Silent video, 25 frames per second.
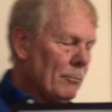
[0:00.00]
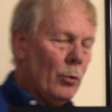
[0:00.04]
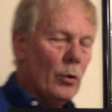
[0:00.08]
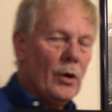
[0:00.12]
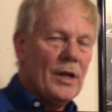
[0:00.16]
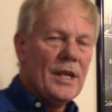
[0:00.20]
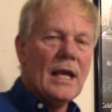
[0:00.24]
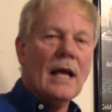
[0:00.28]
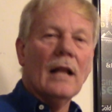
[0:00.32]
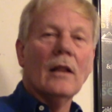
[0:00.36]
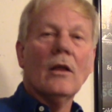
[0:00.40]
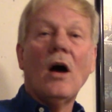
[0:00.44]

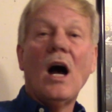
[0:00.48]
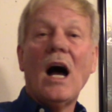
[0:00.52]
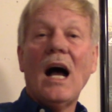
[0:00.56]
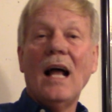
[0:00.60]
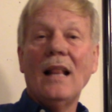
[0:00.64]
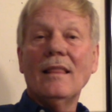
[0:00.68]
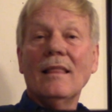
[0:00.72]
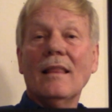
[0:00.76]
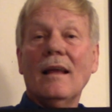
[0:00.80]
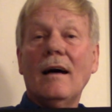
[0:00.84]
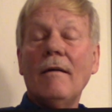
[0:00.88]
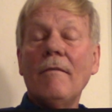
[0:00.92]
yellow. I
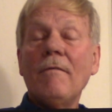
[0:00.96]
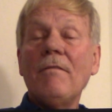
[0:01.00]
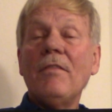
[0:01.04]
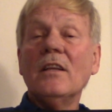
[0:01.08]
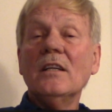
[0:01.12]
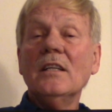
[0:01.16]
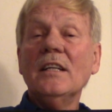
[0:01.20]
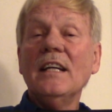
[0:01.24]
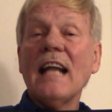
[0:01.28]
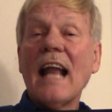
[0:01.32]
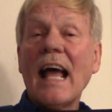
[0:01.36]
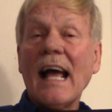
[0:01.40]
love
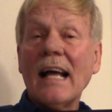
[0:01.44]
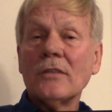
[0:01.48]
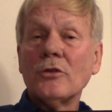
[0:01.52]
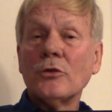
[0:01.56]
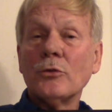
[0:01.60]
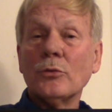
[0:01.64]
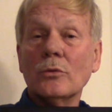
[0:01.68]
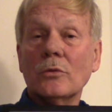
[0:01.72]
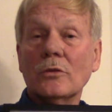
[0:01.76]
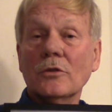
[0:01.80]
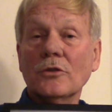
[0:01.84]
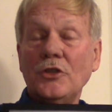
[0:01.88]
the
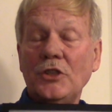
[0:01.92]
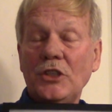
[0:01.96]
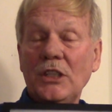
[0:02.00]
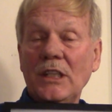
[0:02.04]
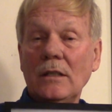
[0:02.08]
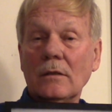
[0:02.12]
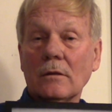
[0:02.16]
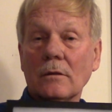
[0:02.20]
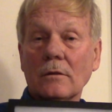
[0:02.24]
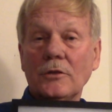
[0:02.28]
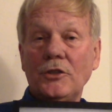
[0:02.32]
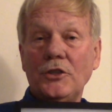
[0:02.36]
natural
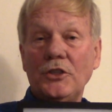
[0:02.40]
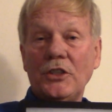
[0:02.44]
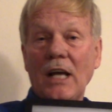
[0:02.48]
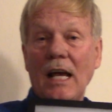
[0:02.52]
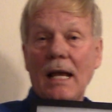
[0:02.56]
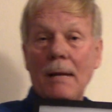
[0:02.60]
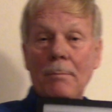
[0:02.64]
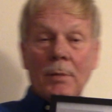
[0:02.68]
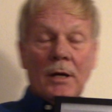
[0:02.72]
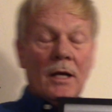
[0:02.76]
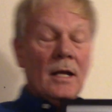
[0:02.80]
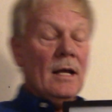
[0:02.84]
shield
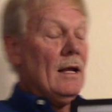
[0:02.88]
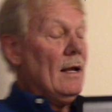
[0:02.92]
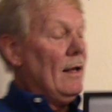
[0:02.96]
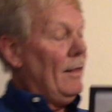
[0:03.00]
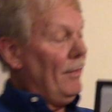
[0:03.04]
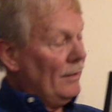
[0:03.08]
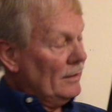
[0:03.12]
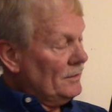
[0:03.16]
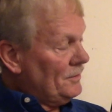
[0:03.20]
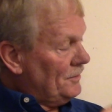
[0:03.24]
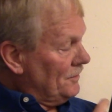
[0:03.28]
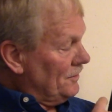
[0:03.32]
shape.
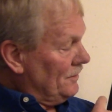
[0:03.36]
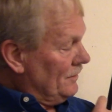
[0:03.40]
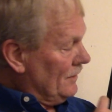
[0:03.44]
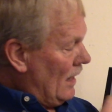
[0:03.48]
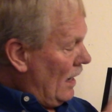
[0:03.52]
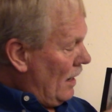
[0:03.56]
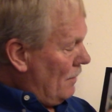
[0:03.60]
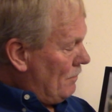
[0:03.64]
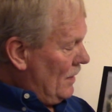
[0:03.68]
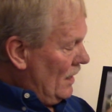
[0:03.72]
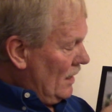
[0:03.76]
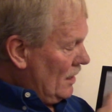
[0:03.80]
This has
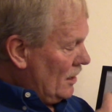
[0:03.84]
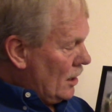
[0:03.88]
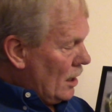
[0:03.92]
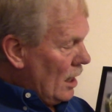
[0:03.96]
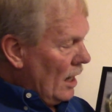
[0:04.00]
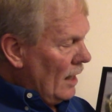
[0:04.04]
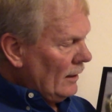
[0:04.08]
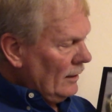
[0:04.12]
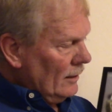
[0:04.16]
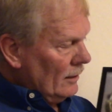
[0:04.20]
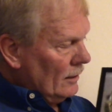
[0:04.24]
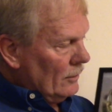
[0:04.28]
not been
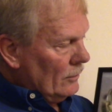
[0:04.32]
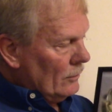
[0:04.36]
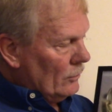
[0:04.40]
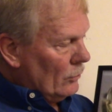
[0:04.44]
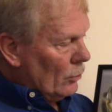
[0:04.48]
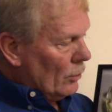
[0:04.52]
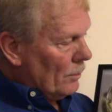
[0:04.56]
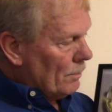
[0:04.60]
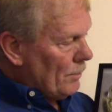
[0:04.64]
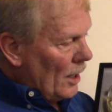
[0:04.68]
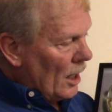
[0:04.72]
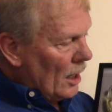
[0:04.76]
cut
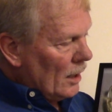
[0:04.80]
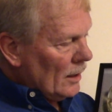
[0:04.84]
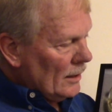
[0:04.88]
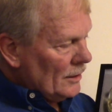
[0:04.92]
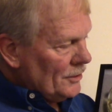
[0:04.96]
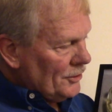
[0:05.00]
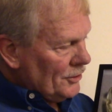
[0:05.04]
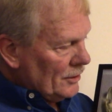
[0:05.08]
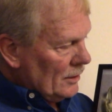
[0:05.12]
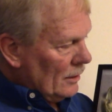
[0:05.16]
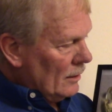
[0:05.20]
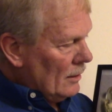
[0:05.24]
or
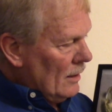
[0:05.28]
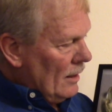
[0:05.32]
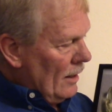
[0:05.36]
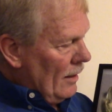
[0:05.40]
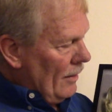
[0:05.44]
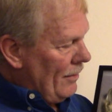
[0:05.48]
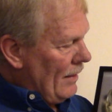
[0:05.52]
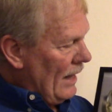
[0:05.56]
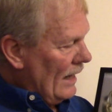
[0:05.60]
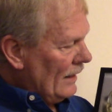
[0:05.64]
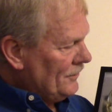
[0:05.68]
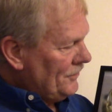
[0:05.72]
polished.
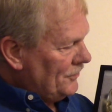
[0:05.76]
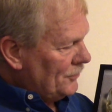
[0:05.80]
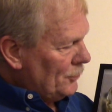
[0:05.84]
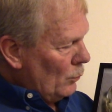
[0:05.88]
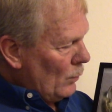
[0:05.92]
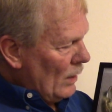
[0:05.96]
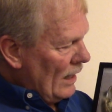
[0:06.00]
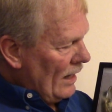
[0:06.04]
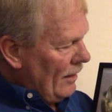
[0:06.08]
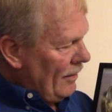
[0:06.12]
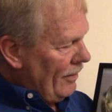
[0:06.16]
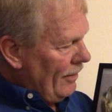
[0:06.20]
That's the
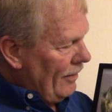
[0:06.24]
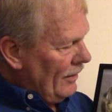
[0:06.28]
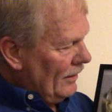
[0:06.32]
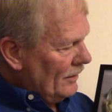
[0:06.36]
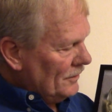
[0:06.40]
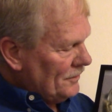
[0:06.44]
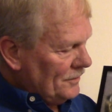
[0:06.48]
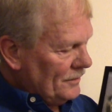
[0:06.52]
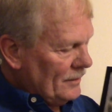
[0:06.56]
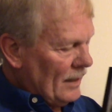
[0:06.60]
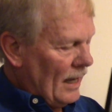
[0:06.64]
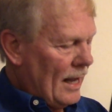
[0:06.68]
way
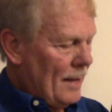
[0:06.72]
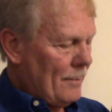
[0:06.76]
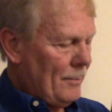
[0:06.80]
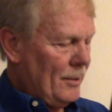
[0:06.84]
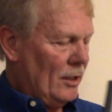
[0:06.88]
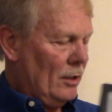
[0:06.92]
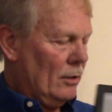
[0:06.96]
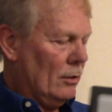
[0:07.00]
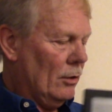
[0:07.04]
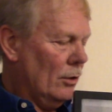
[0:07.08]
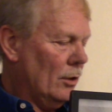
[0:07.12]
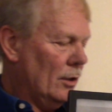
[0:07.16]
this
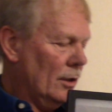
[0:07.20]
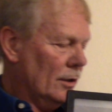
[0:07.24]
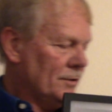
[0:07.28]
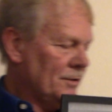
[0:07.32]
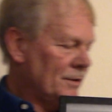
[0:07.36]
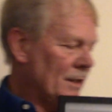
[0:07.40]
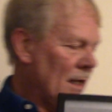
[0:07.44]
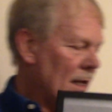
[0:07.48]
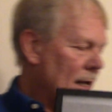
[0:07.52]
diamond looks.